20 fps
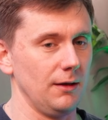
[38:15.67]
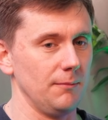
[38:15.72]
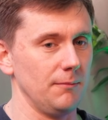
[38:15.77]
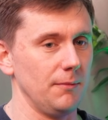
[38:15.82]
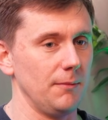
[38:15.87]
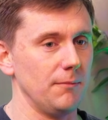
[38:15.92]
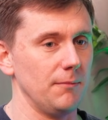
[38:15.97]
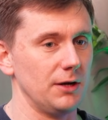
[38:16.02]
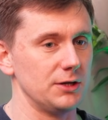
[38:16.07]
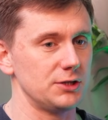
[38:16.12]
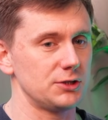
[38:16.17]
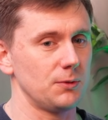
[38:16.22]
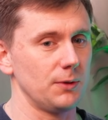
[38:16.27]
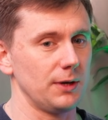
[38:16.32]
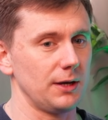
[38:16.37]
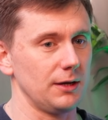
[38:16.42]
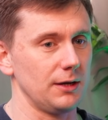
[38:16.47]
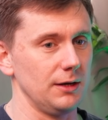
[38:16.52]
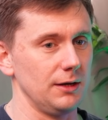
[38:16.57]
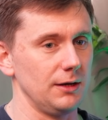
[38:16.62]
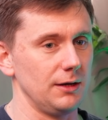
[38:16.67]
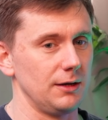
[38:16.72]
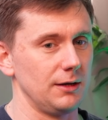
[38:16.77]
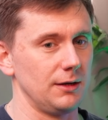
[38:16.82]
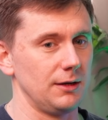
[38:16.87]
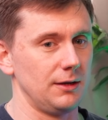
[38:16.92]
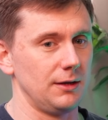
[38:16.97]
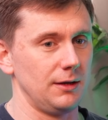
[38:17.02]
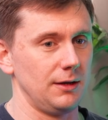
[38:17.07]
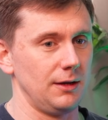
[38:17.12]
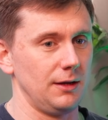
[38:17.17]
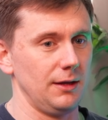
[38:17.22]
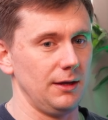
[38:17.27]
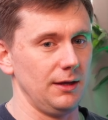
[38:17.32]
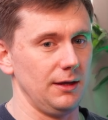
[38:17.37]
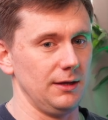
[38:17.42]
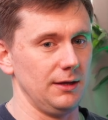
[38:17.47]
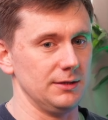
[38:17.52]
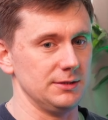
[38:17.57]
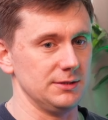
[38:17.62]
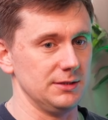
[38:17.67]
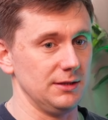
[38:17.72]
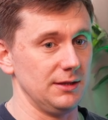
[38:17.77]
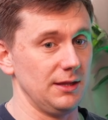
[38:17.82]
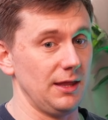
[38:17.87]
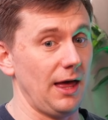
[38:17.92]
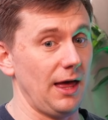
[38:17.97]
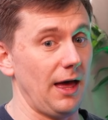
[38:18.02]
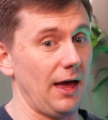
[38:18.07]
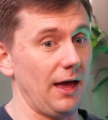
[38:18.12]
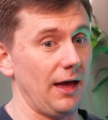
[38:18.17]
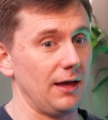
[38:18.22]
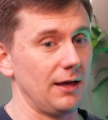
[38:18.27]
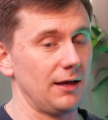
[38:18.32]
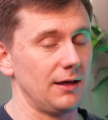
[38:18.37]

much quicker isn't there.